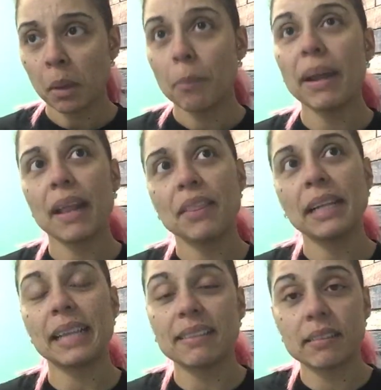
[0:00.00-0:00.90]
but I
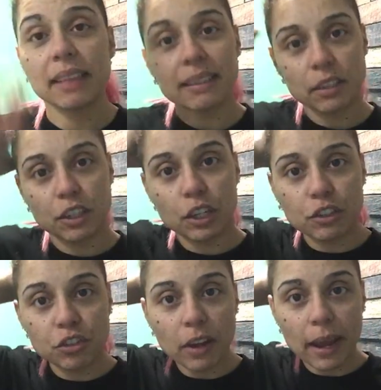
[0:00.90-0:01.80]
think that's a good
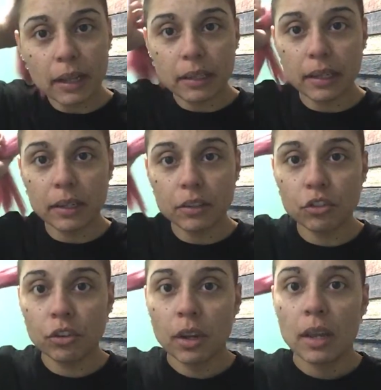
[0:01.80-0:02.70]

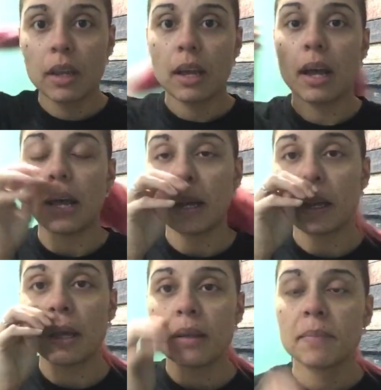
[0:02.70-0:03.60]
challenge.
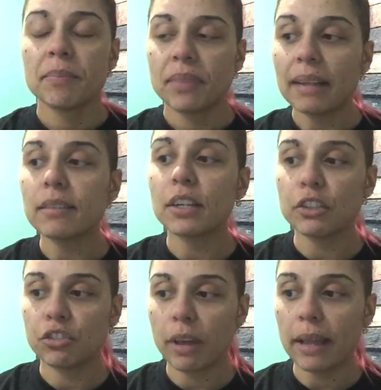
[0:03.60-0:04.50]
That's a good
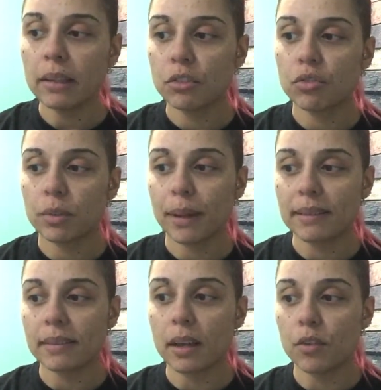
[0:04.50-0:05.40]
challenge for
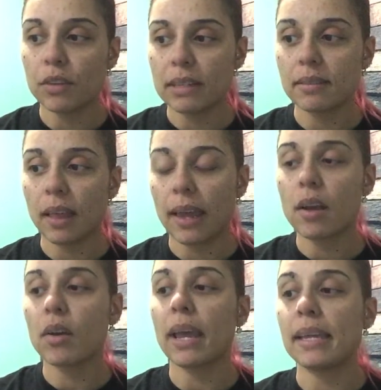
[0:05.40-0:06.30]
myself, is like,
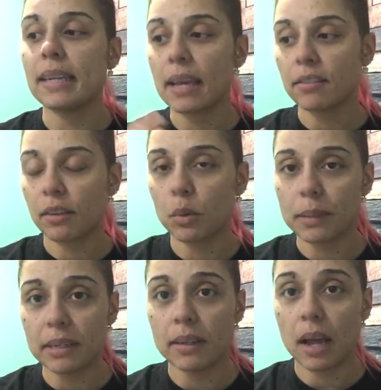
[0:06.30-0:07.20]
okay, yes, there will
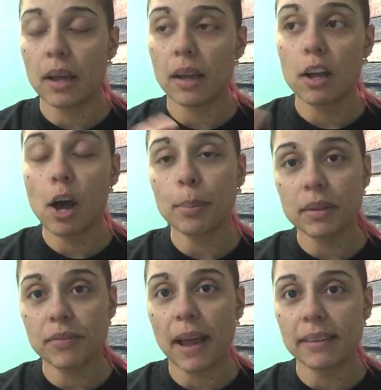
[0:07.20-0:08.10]
be a couple
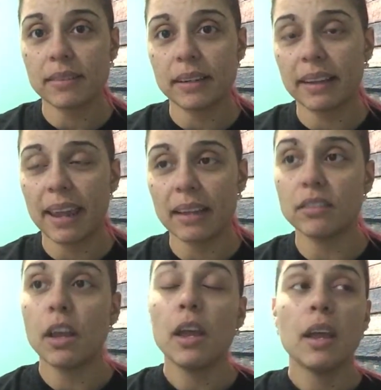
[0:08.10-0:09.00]
of fasting days.
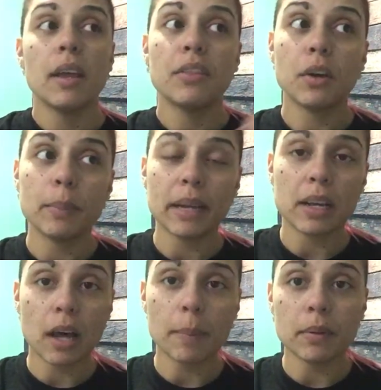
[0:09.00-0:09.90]
There will be a
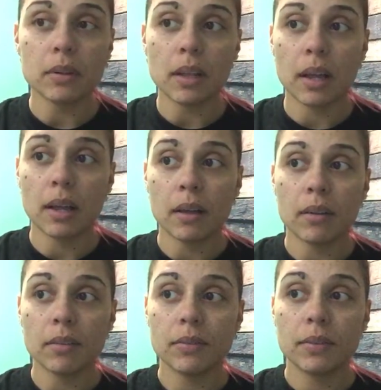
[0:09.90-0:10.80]
couple
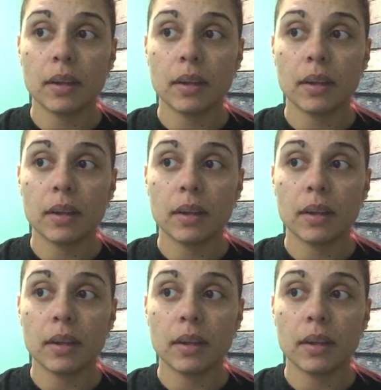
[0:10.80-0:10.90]
of,